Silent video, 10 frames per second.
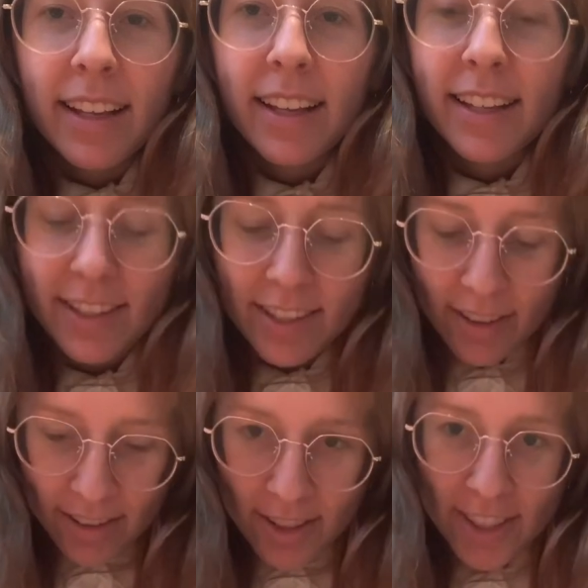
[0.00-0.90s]
he's
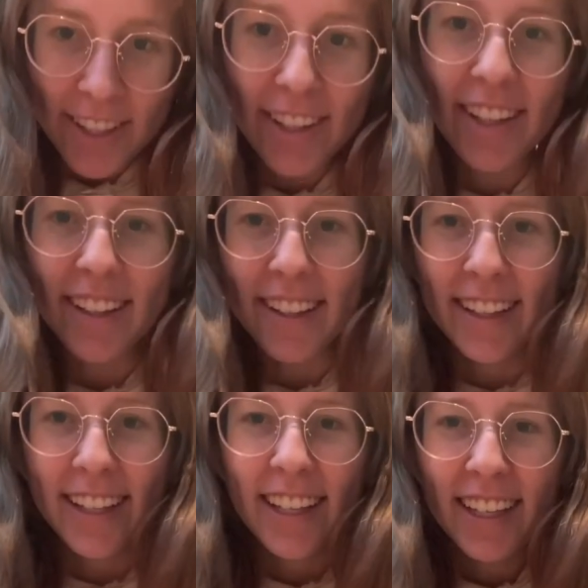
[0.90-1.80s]
so chill.
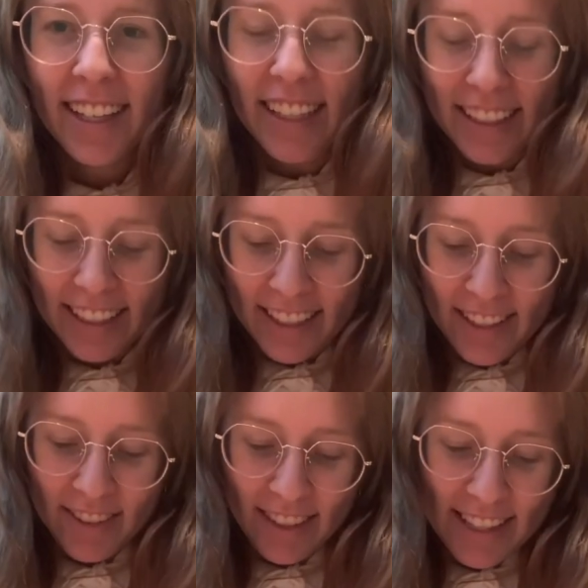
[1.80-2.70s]
He
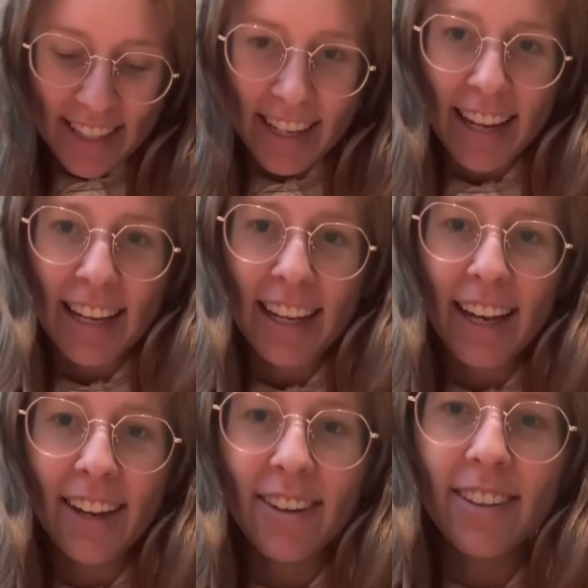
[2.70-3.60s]
just wants to hang
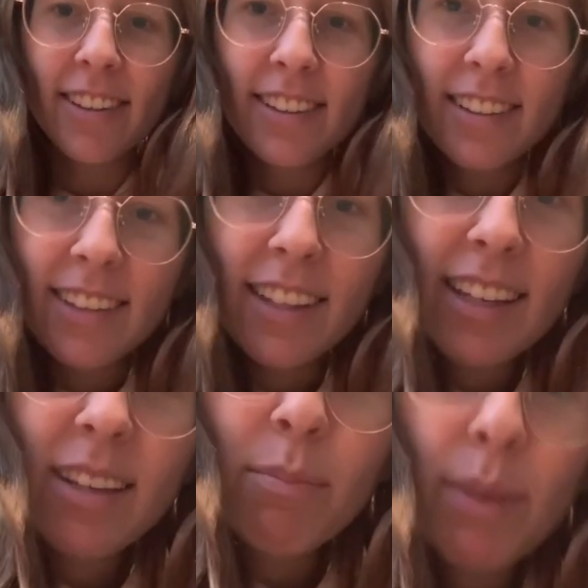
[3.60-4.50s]
out,
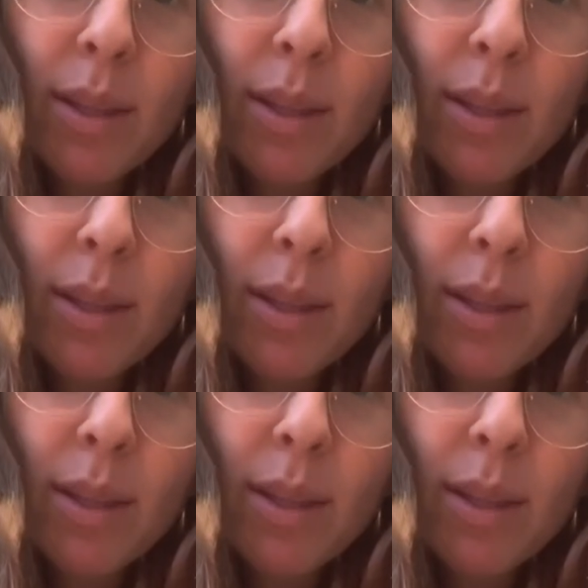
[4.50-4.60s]
like be